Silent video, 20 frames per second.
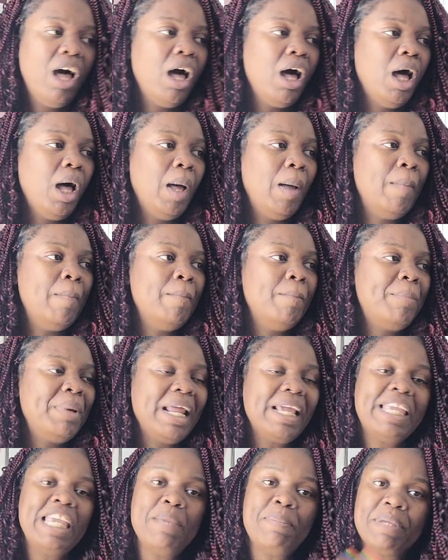Um, but
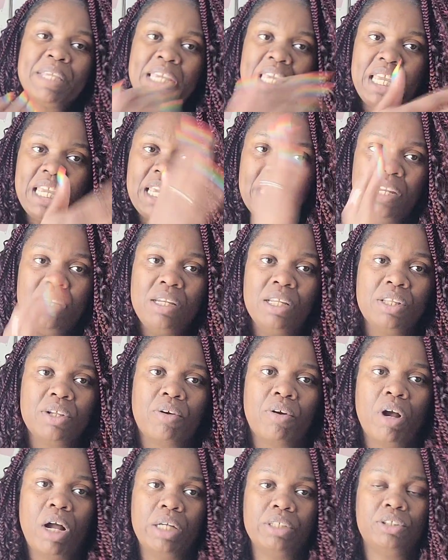I keep a key hidden in the
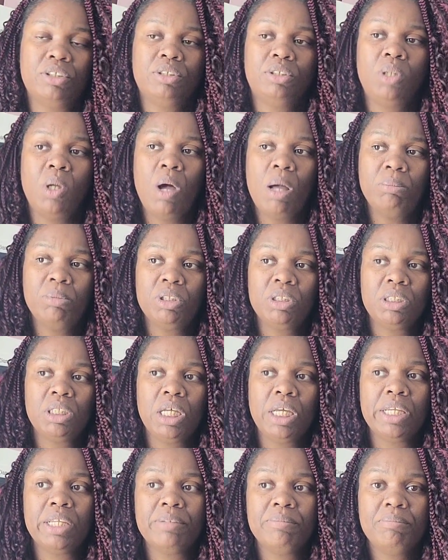garage, so I'm just
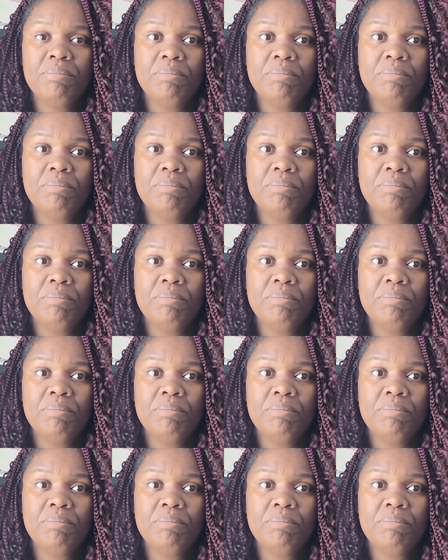like,